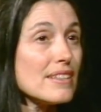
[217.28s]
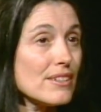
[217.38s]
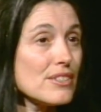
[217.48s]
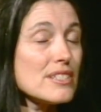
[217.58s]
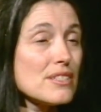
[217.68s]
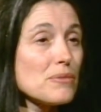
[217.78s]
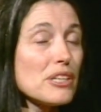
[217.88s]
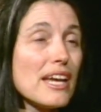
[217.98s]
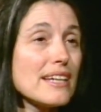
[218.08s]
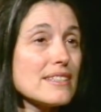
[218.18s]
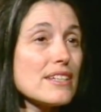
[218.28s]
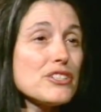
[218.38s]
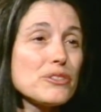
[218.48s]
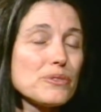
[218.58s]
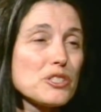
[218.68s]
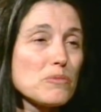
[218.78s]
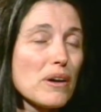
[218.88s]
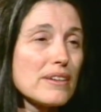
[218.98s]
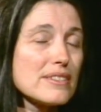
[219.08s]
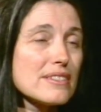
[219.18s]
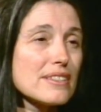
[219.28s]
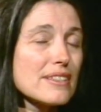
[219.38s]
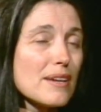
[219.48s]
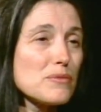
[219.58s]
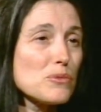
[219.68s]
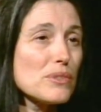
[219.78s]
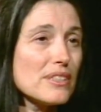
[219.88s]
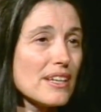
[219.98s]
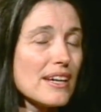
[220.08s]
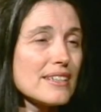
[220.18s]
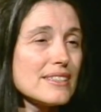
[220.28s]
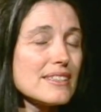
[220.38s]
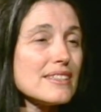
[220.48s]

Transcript: there is the relaxation response that comes with that